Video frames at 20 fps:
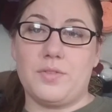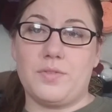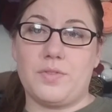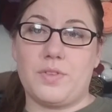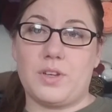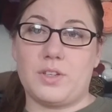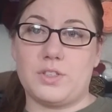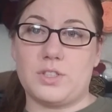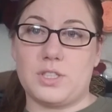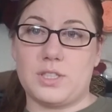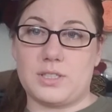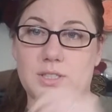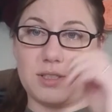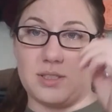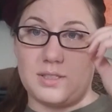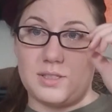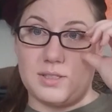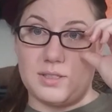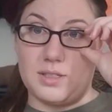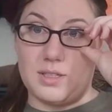they're
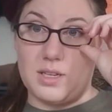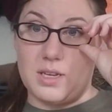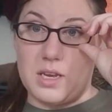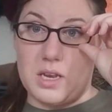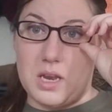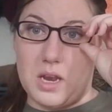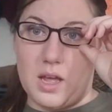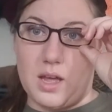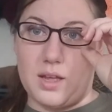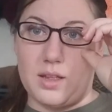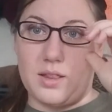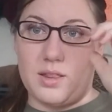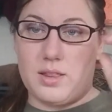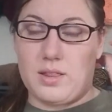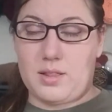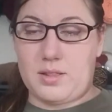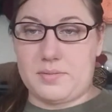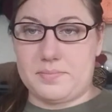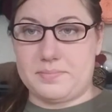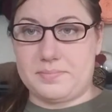just not
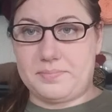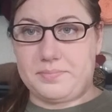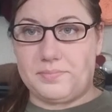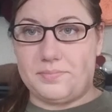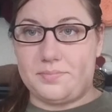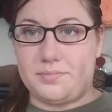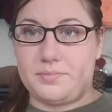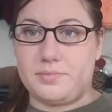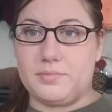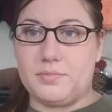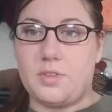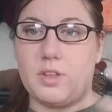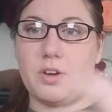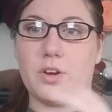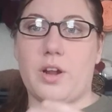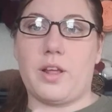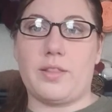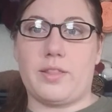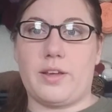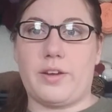
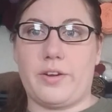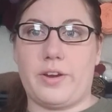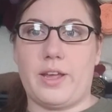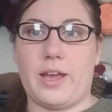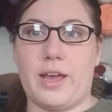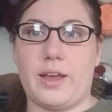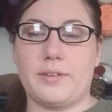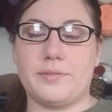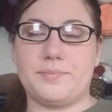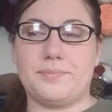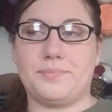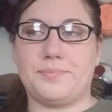there yet.